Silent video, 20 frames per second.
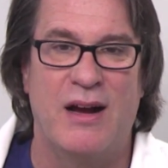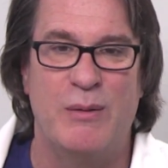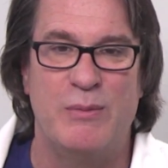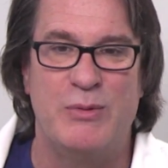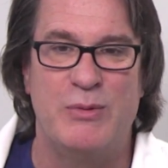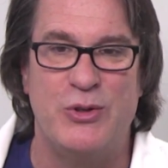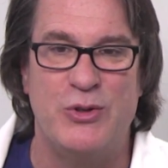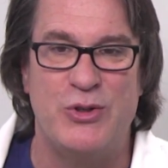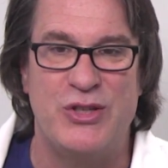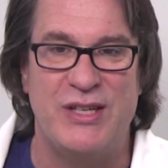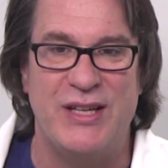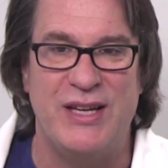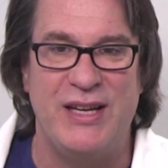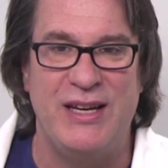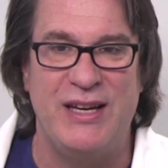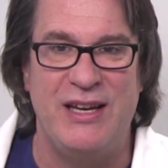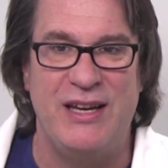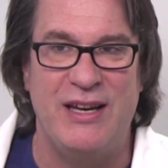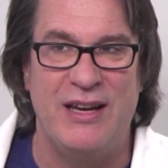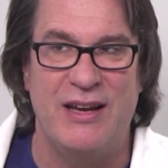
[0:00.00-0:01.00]
to
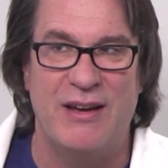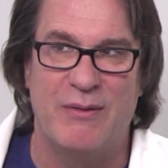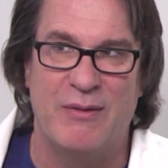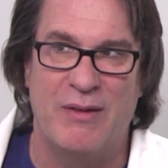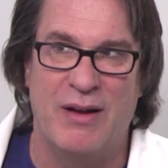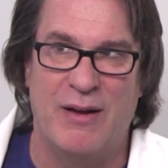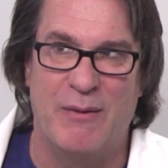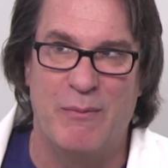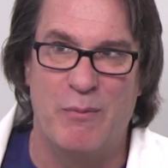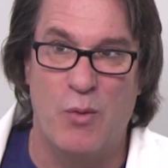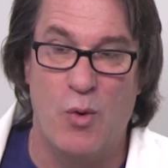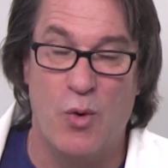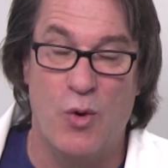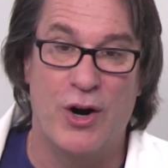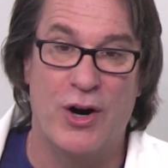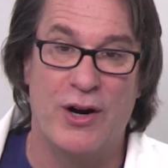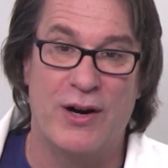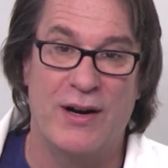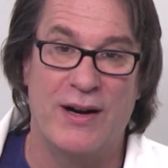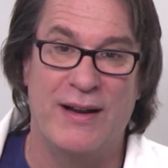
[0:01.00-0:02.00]
see
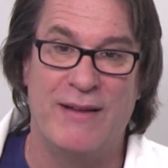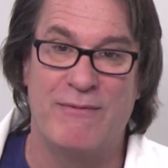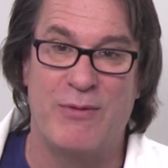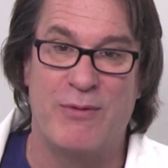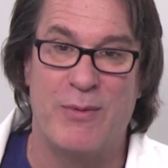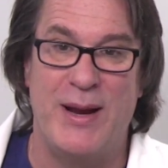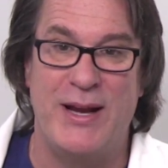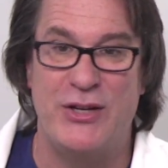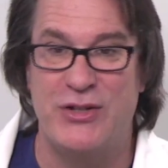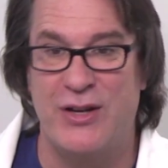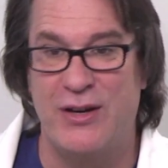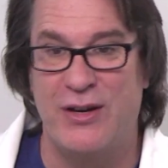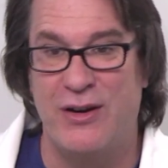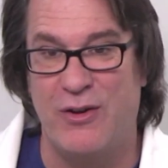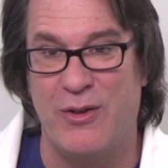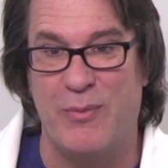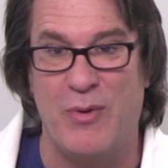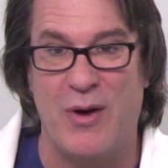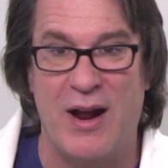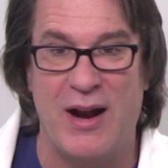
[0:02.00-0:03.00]
more information or
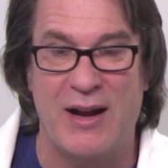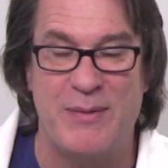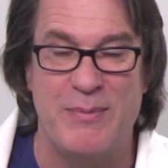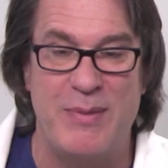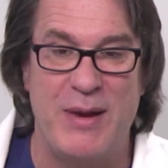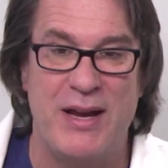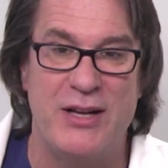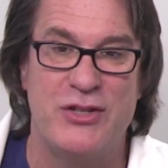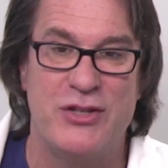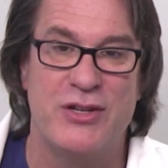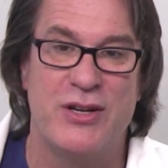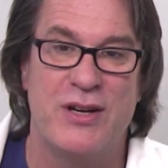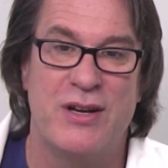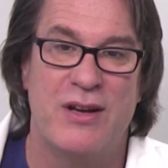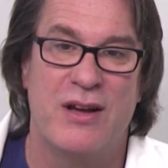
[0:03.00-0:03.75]
the product page.